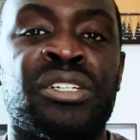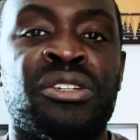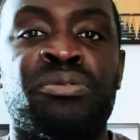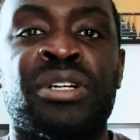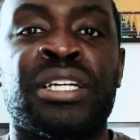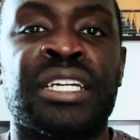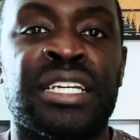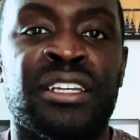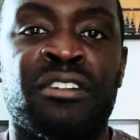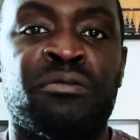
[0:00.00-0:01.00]
you bring
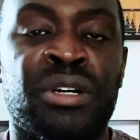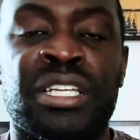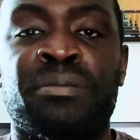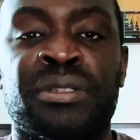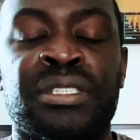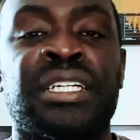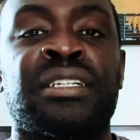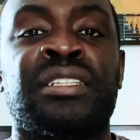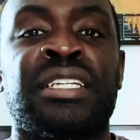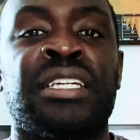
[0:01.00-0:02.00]
enough money,
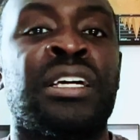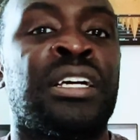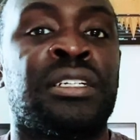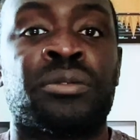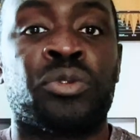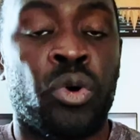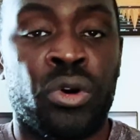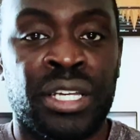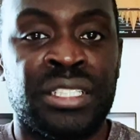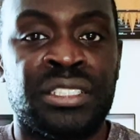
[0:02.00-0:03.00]
particularly
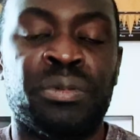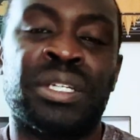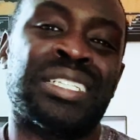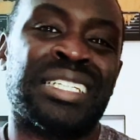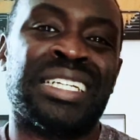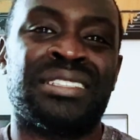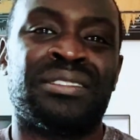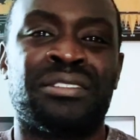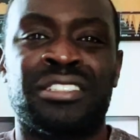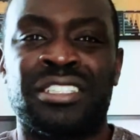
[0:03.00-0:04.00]
coins, because they
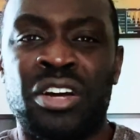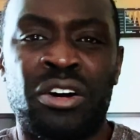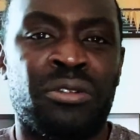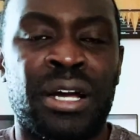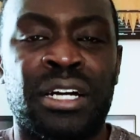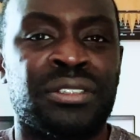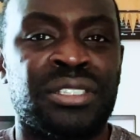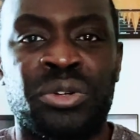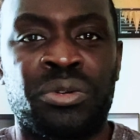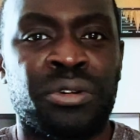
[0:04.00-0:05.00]
go around
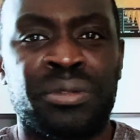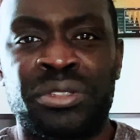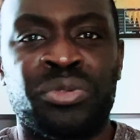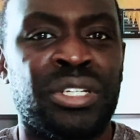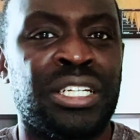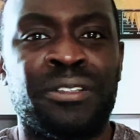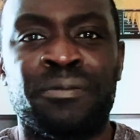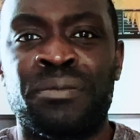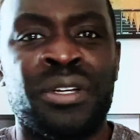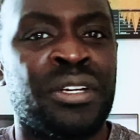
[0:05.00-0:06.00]
somewhere
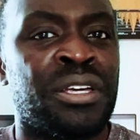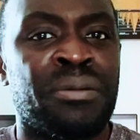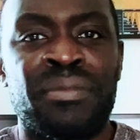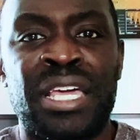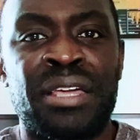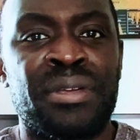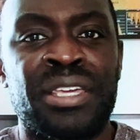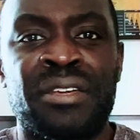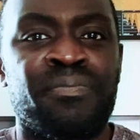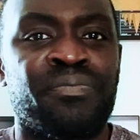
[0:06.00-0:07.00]
between
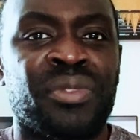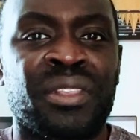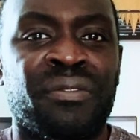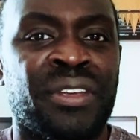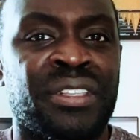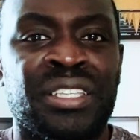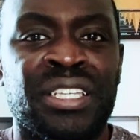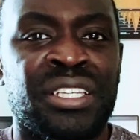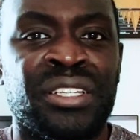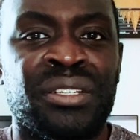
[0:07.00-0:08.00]
maybe
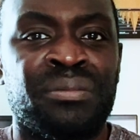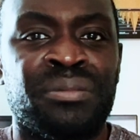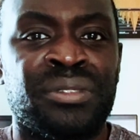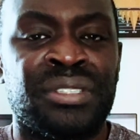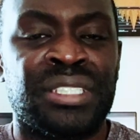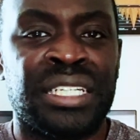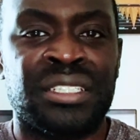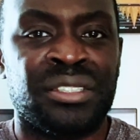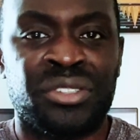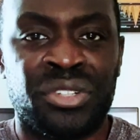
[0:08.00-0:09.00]
50
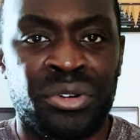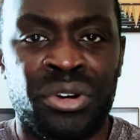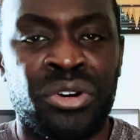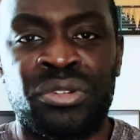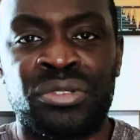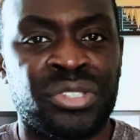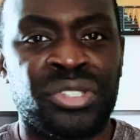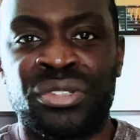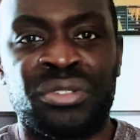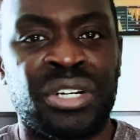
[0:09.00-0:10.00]
cents euros
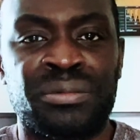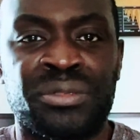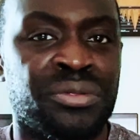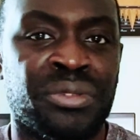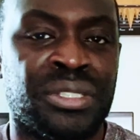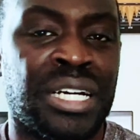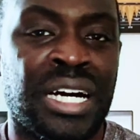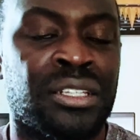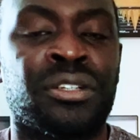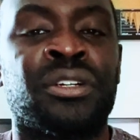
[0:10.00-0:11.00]
to up to
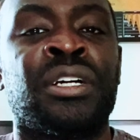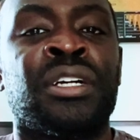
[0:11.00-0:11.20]
$1